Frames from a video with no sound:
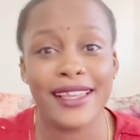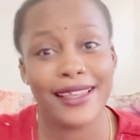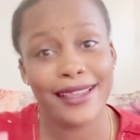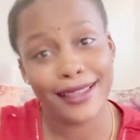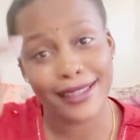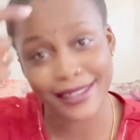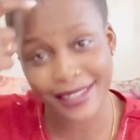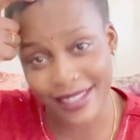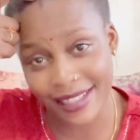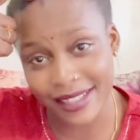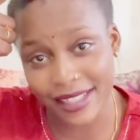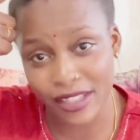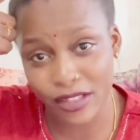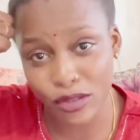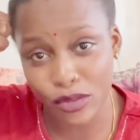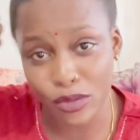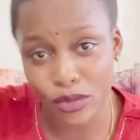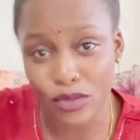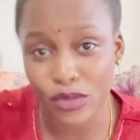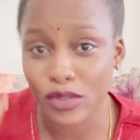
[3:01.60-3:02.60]
is a
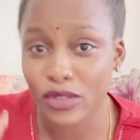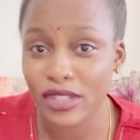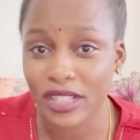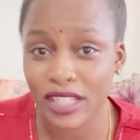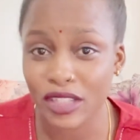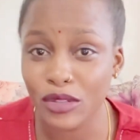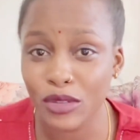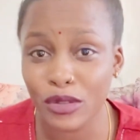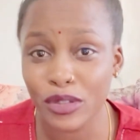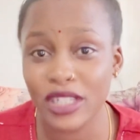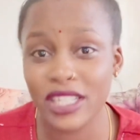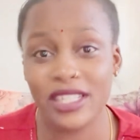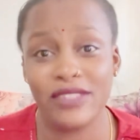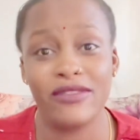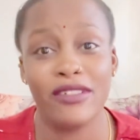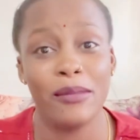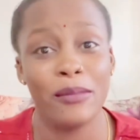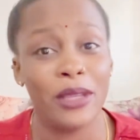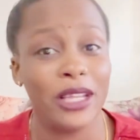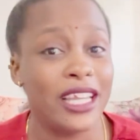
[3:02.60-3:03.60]
sindoor. So sindoor is
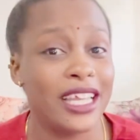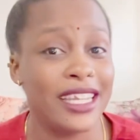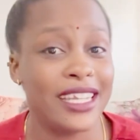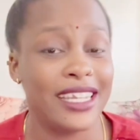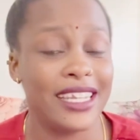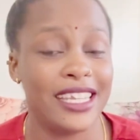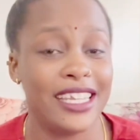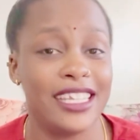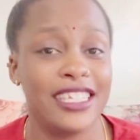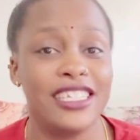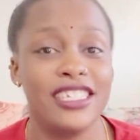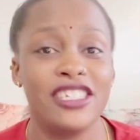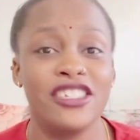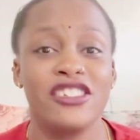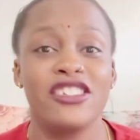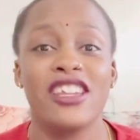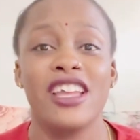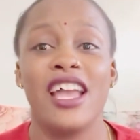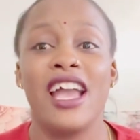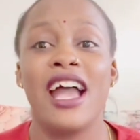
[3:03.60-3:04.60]
vermilion in
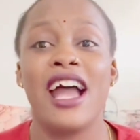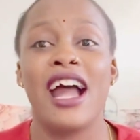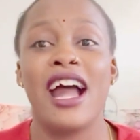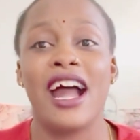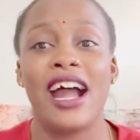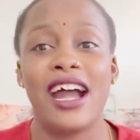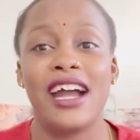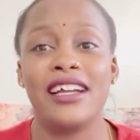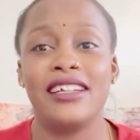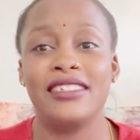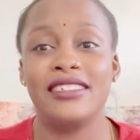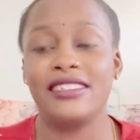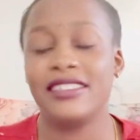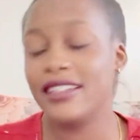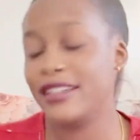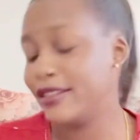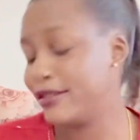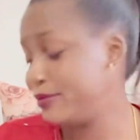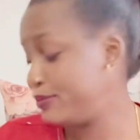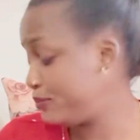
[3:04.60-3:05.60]
English, and
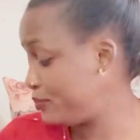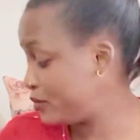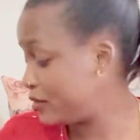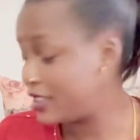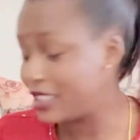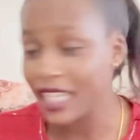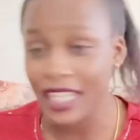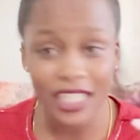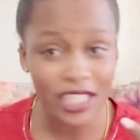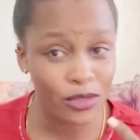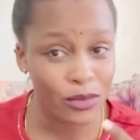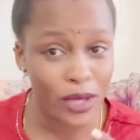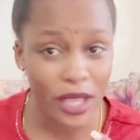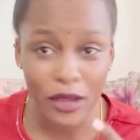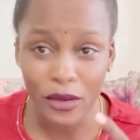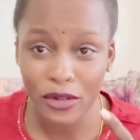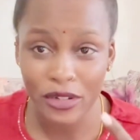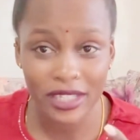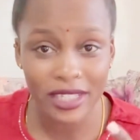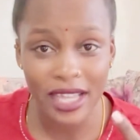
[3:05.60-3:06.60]
that is why
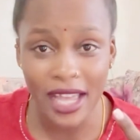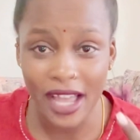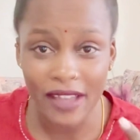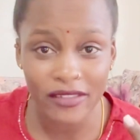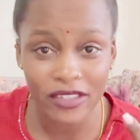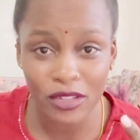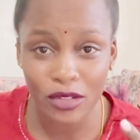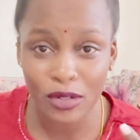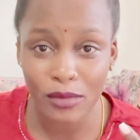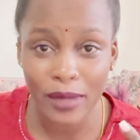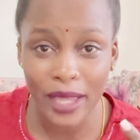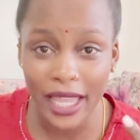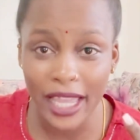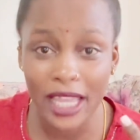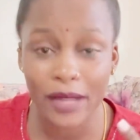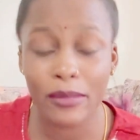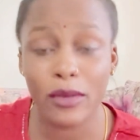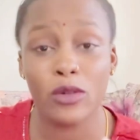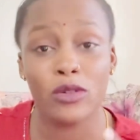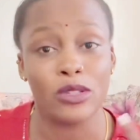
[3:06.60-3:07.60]
I always have it on my
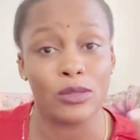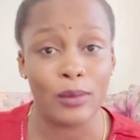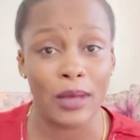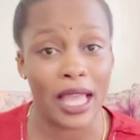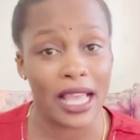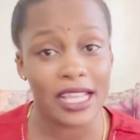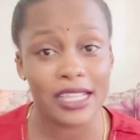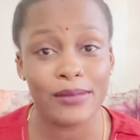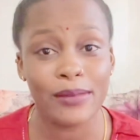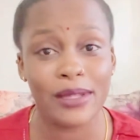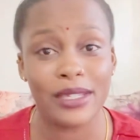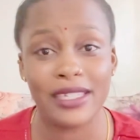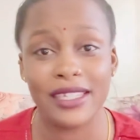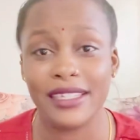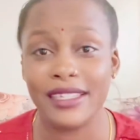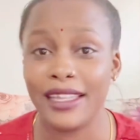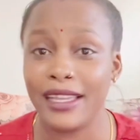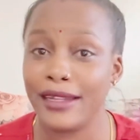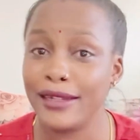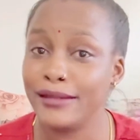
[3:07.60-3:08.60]
head, because my husband
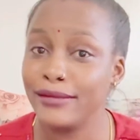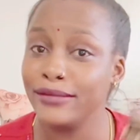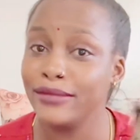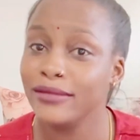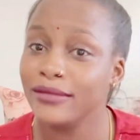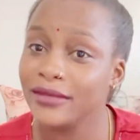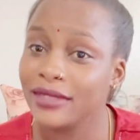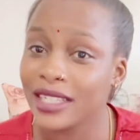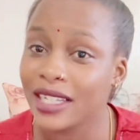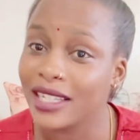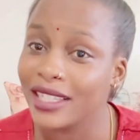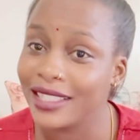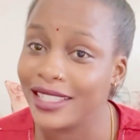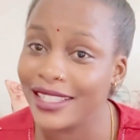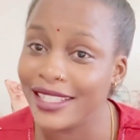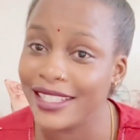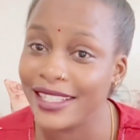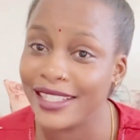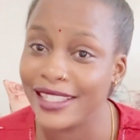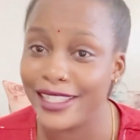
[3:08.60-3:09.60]
did that.
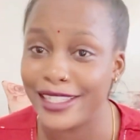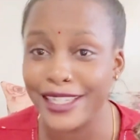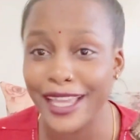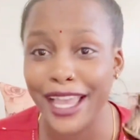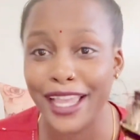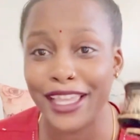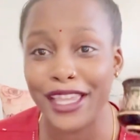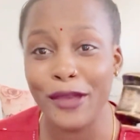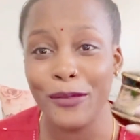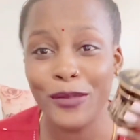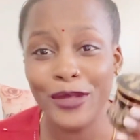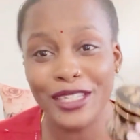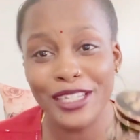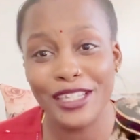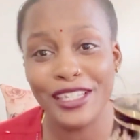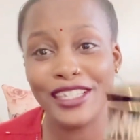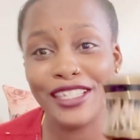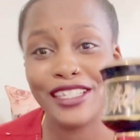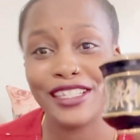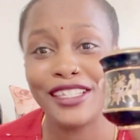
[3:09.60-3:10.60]
This is it. I keep it
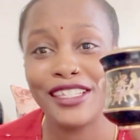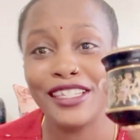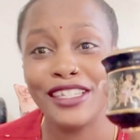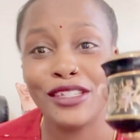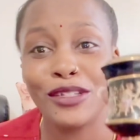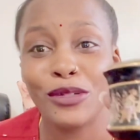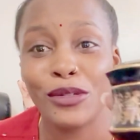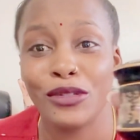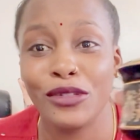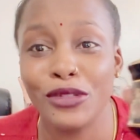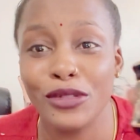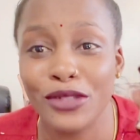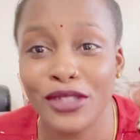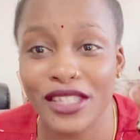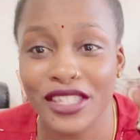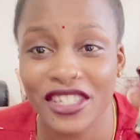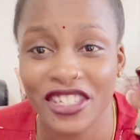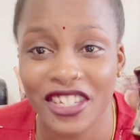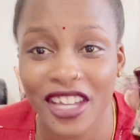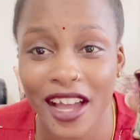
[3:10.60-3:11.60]
in this little
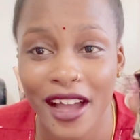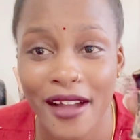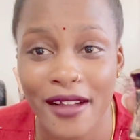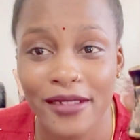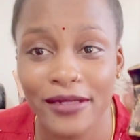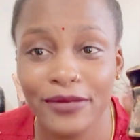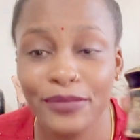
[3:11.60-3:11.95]
cute jar,